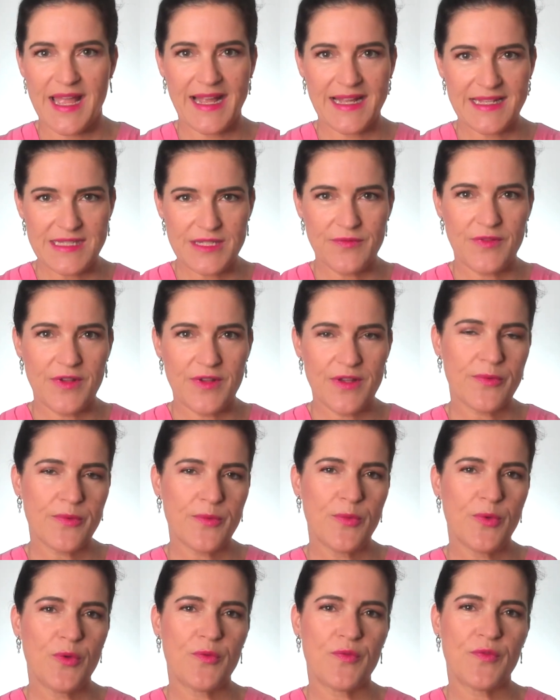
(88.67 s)
actively
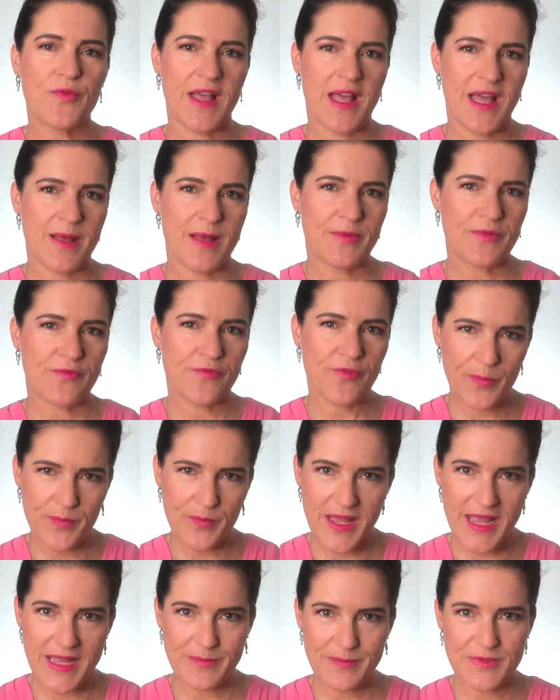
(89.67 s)
remove carbon from
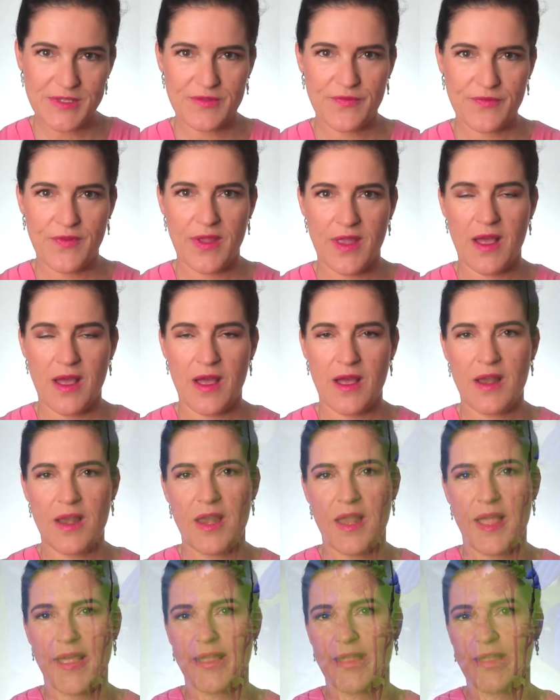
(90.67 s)
the atmosphere,
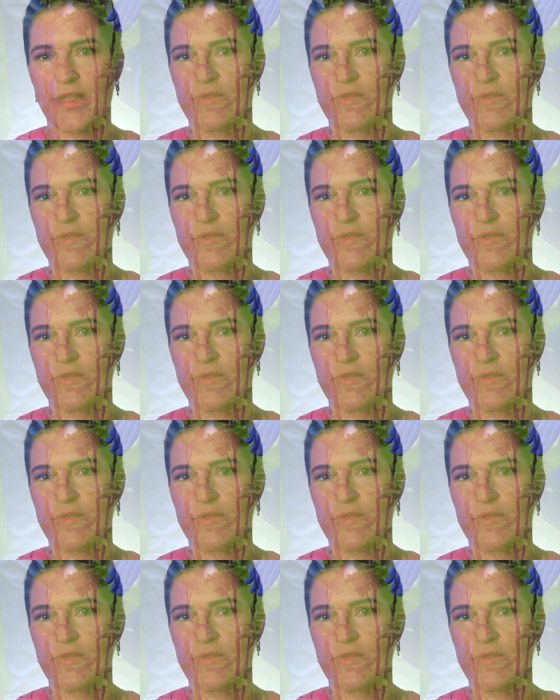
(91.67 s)
like